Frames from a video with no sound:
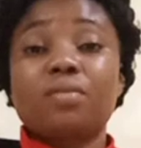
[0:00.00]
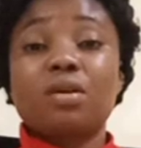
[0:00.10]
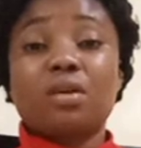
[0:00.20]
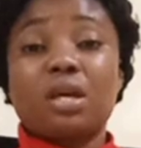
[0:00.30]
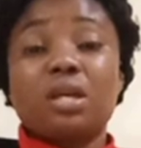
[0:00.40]

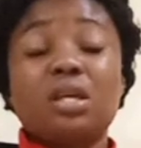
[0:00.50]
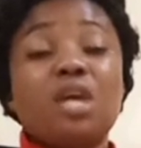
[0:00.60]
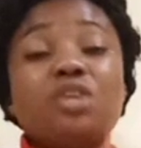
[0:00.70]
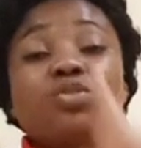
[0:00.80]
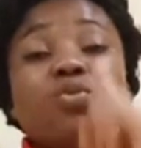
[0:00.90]
Okay,
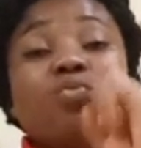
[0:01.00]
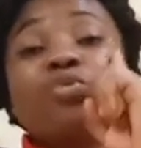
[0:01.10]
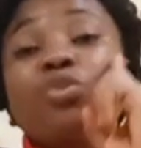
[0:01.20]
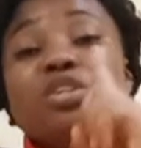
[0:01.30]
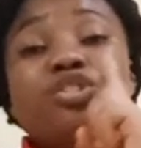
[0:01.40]
so
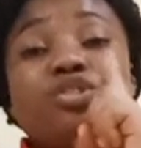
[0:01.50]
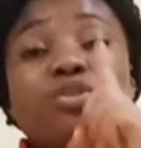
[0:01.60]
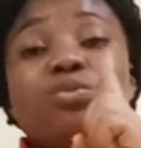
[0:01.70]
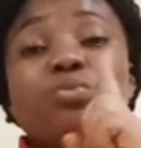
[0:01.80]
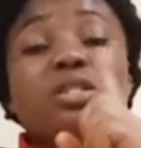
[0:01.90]
don't
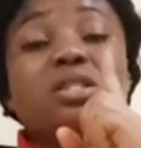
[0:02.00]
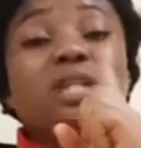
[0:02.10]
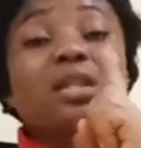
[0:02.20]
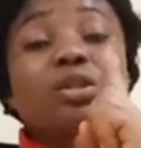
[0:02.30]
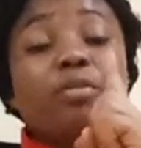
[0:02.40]
joke with
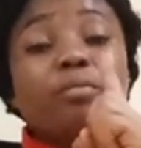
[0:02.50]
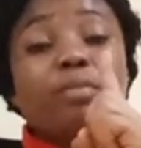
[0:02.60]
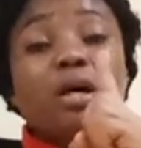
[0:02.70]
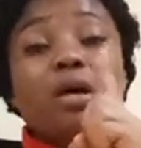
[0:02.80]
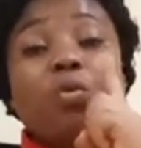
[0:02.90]
that number
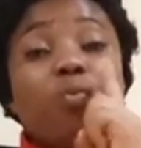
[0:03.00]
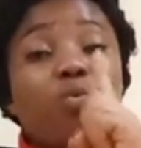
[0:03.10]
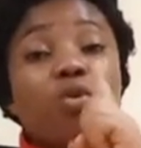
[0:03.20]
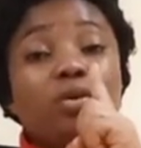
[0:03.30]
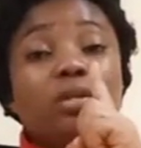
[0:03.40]

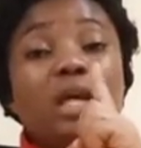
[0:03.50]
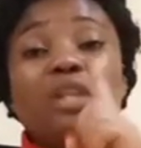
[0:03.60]
one.